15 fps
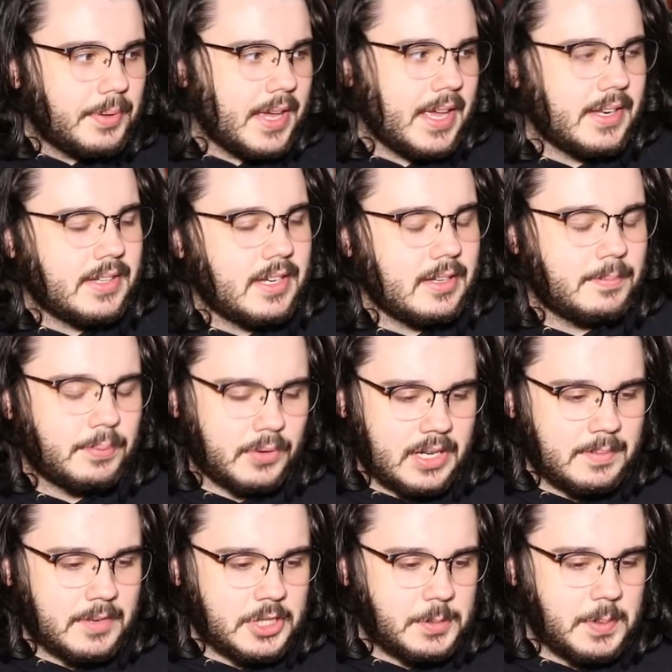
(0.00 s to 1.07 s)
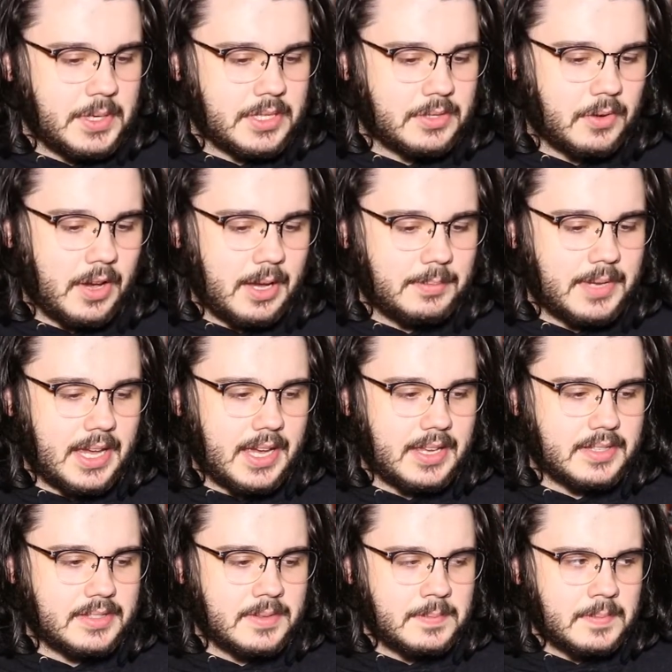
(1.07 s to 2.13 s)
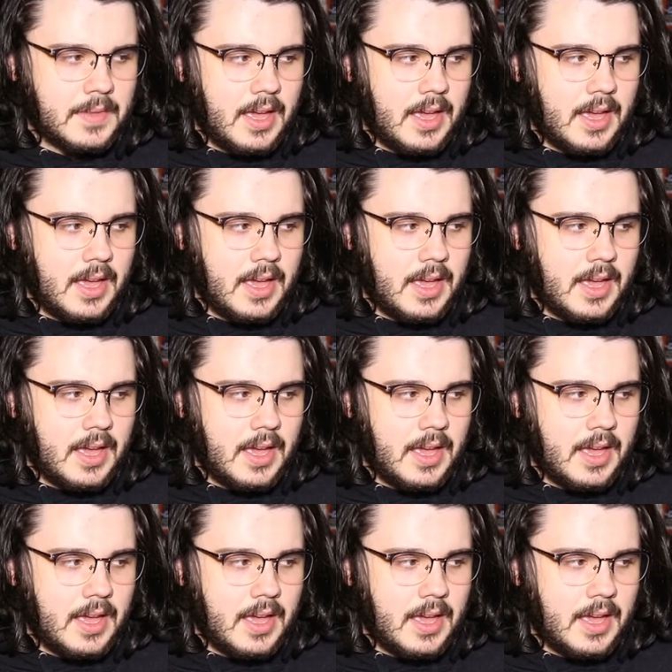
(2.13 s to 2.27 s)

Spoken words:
plan could pretty much be described as,